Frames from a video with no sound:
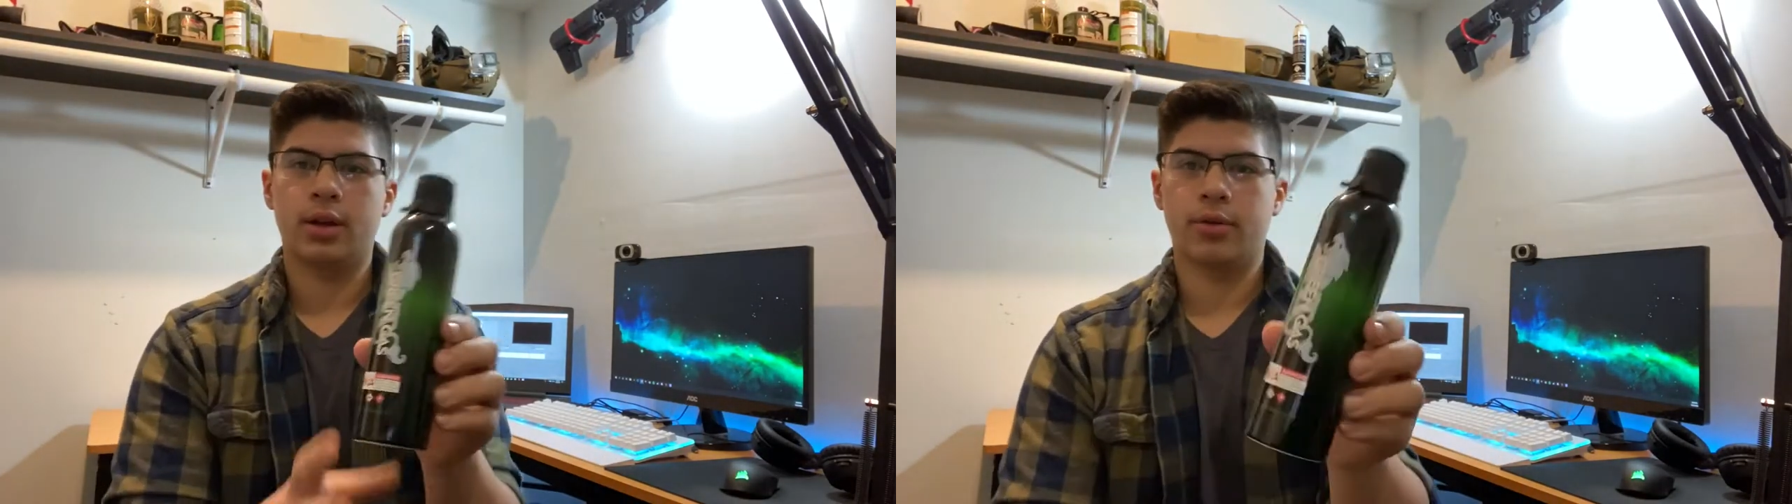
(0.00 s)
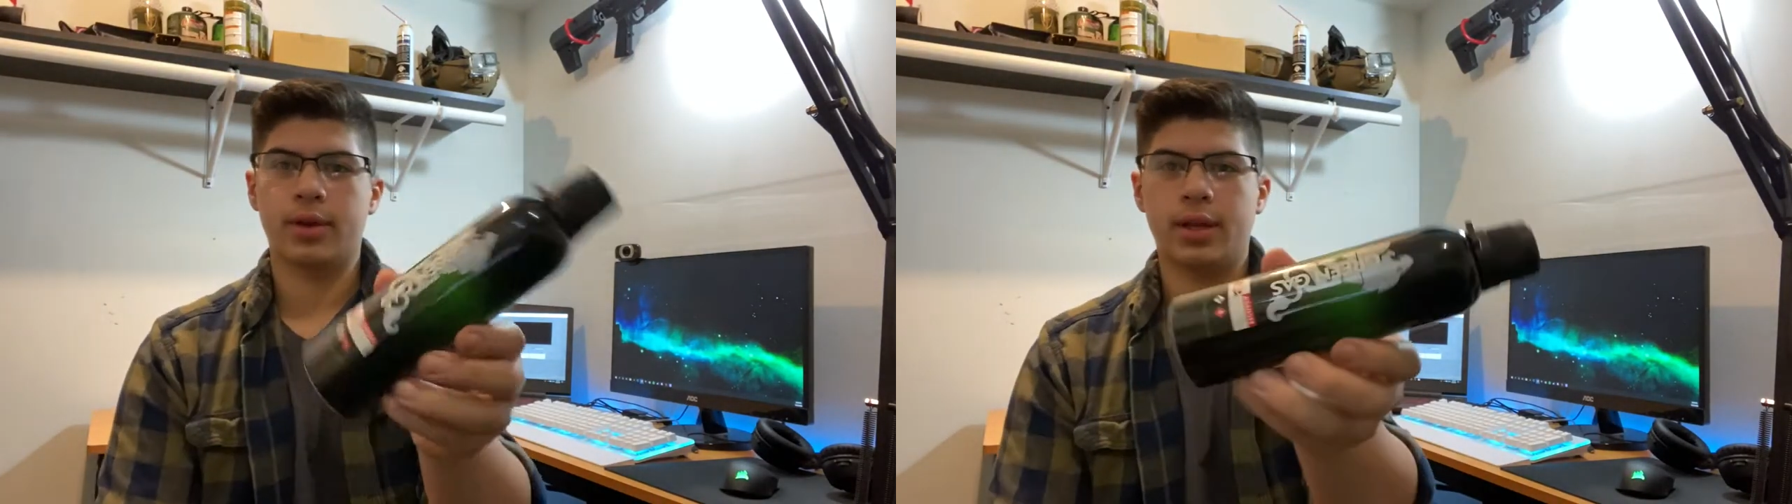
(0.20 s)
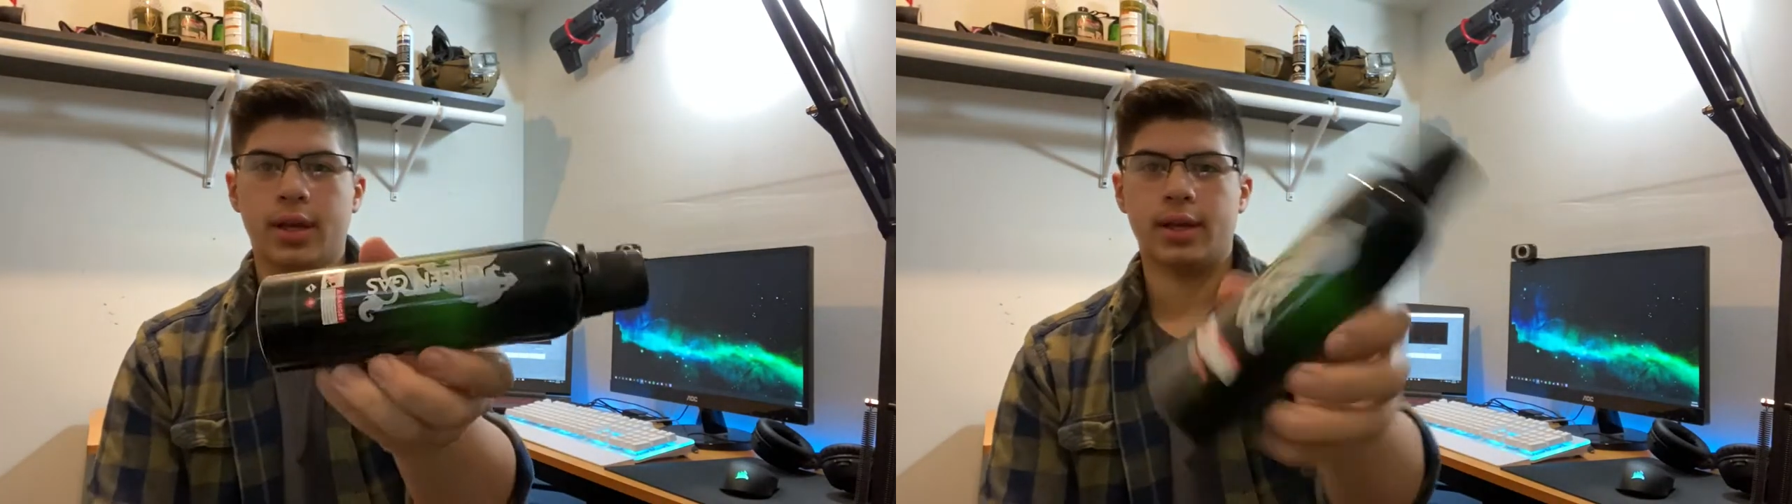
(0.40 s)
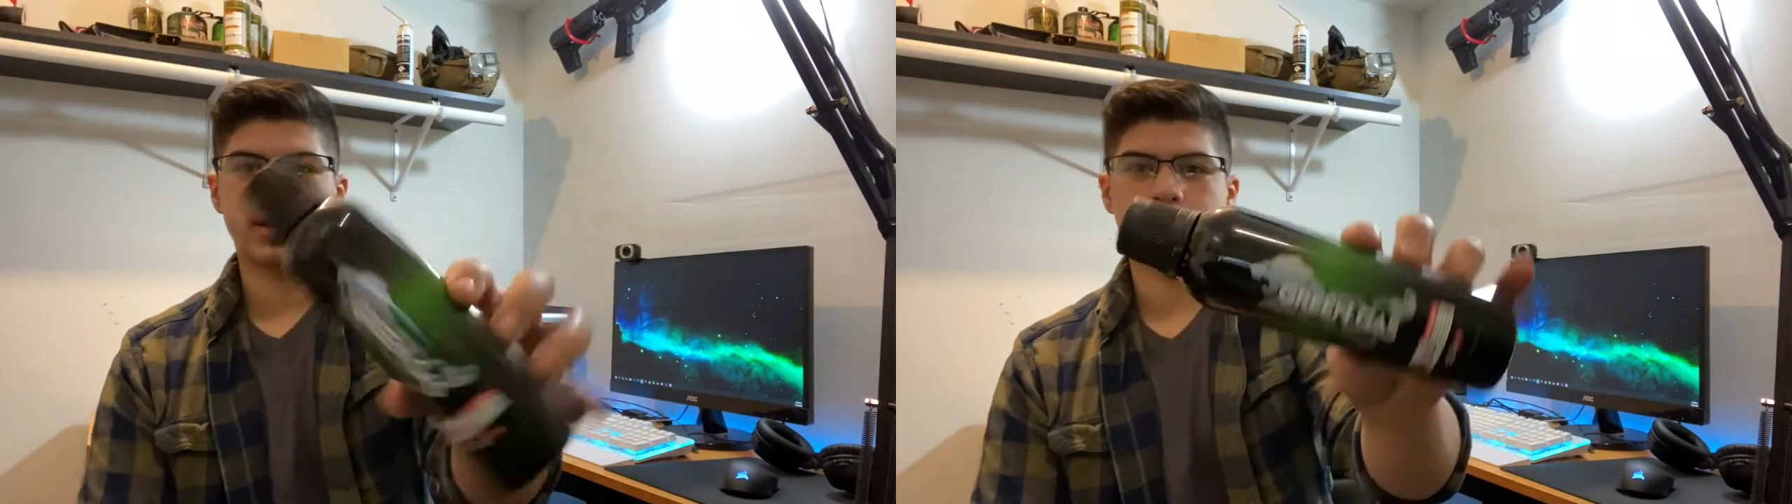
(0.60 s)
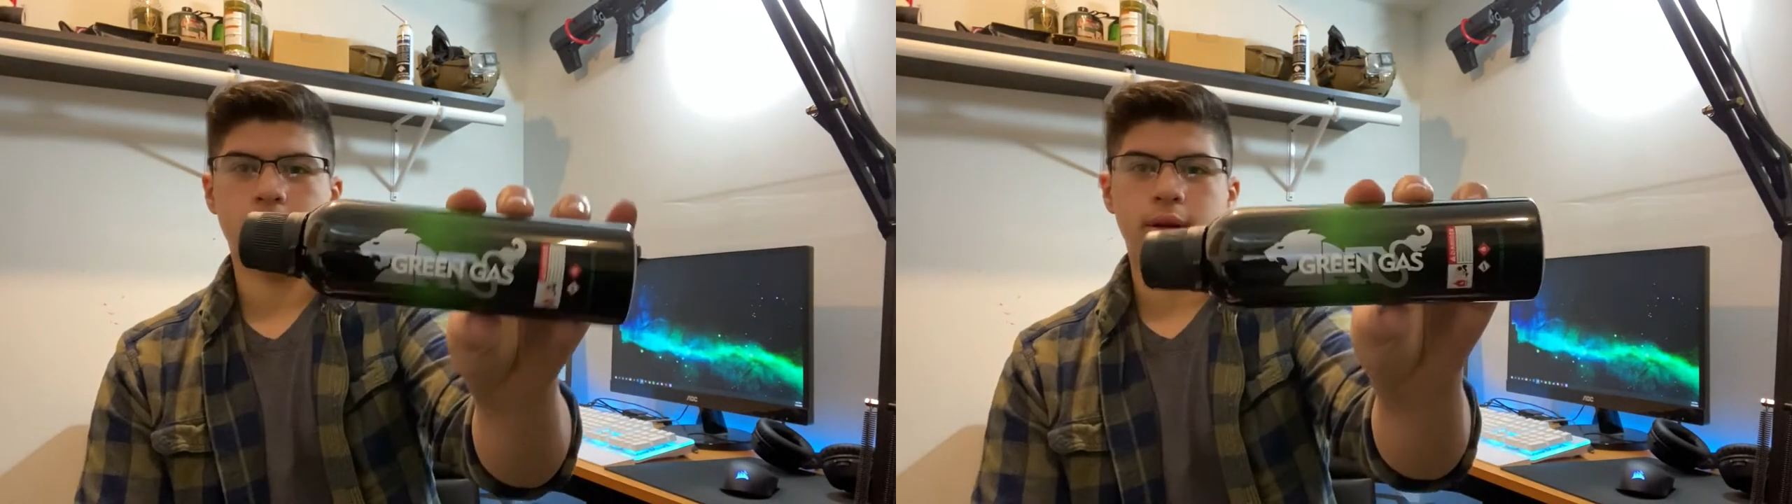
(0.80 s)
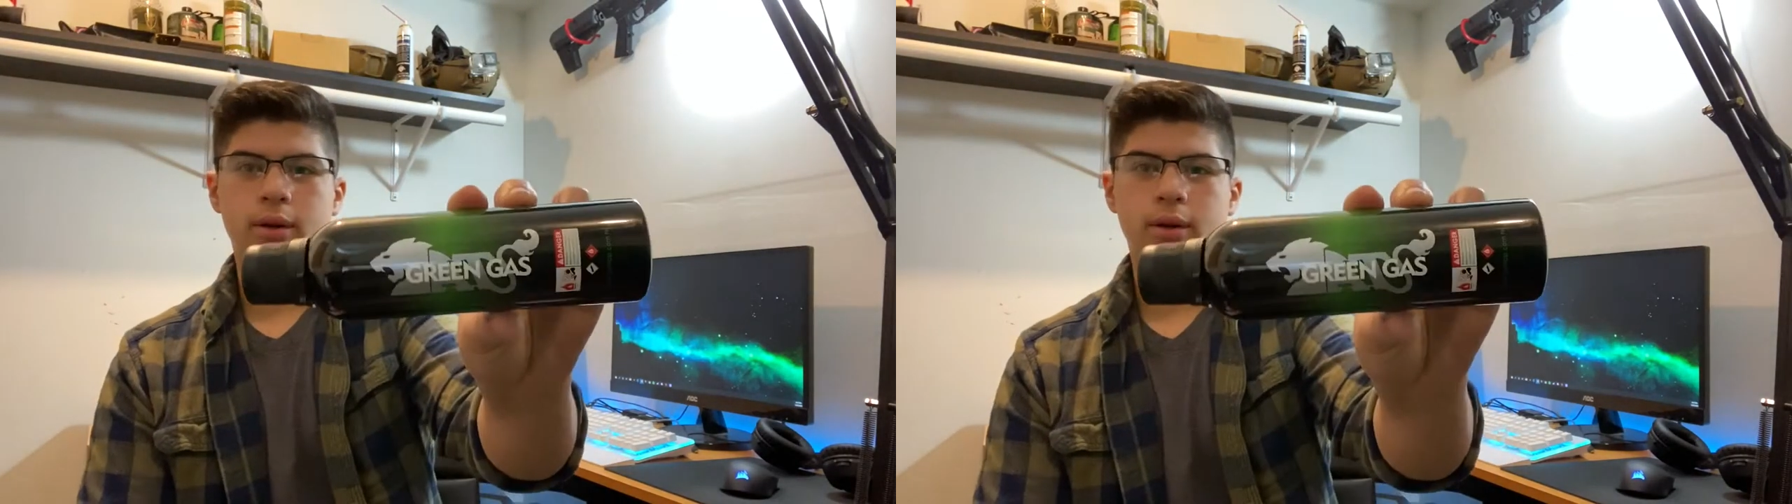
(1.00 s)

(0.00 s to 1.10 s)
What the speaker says: green gas now.